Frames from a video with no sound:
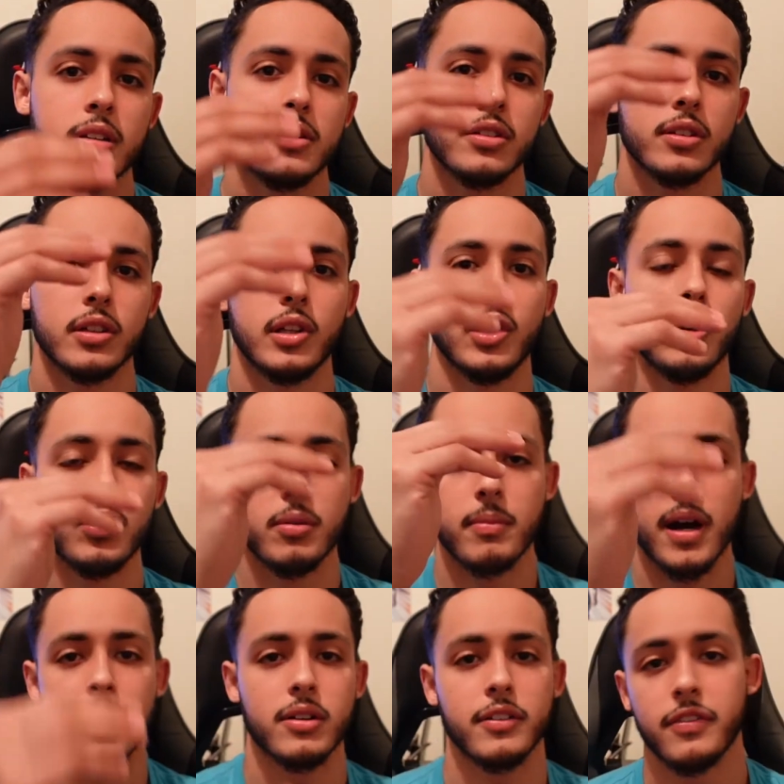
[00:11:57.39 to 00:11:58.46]
to a low to
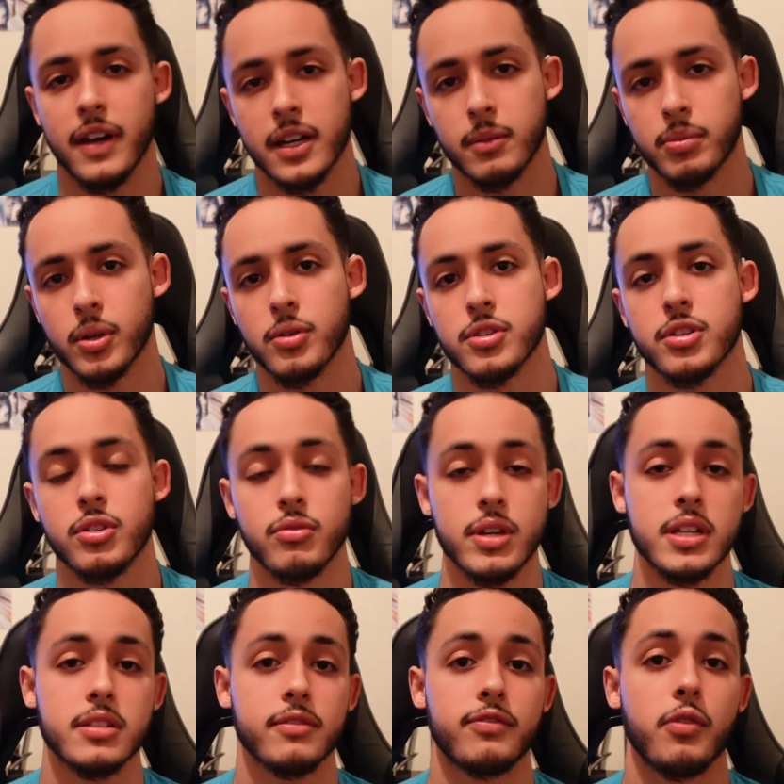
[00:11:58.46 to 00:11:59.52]
moderate fat approach. The
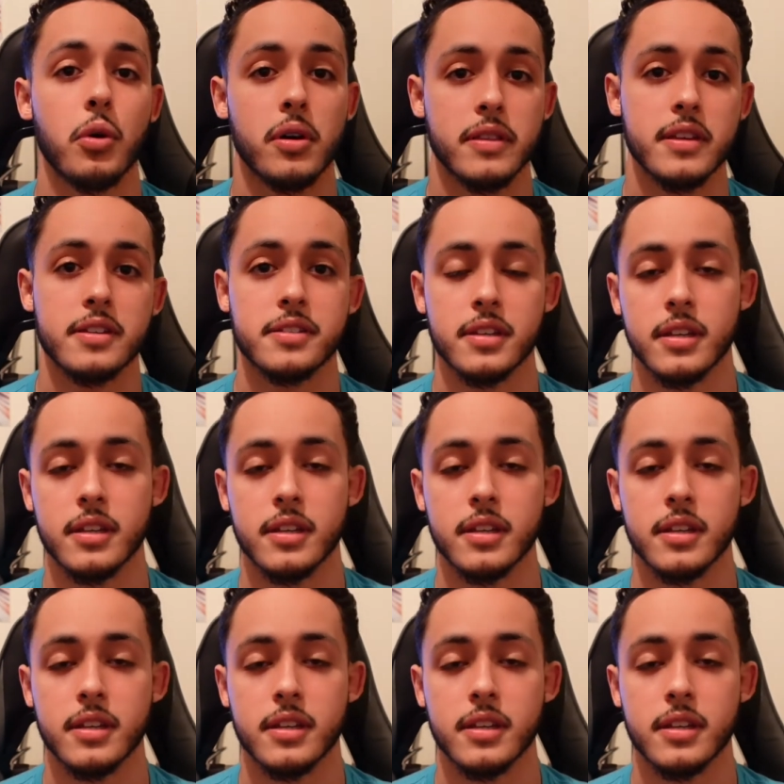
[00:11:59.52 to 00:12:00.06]
reason for this